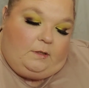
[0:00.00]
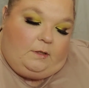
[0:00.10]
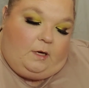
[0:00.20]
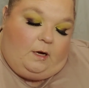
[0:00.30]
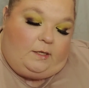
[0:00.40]

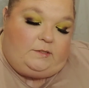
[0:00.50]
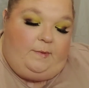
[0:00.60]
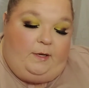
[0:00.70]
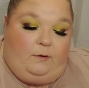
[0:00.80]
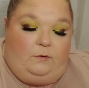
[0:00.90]

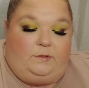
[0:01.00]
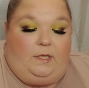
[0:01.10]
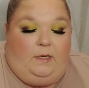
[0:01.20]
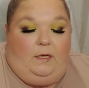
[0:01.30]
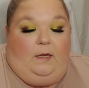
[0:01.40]
Cosmos.
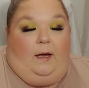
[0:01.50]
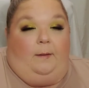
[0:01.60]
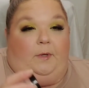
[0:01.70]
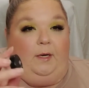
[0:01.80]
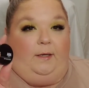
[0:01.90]

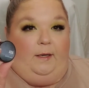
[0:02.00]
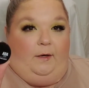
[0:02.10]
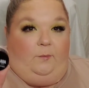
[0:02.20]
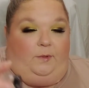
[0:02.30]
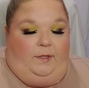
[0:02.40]
I'm not going to
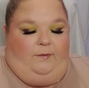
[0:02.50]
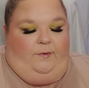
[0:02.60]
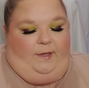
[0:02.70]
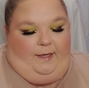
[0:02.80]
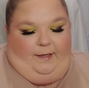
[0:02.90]
open that
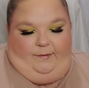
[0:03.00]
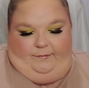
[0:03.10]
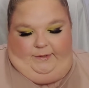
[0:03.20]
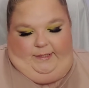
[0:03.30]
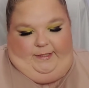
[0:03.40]
one. Oh,
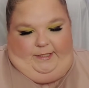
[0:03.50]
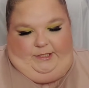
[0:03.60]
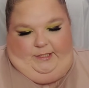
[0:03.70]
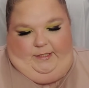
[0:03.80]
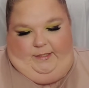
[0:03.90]

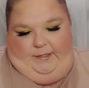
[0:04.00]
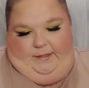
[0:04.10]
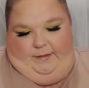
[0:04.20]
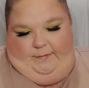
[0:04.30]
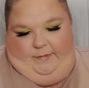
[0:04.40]
gosh, yeah, I
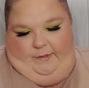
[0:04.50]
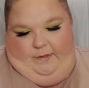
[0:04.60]
am.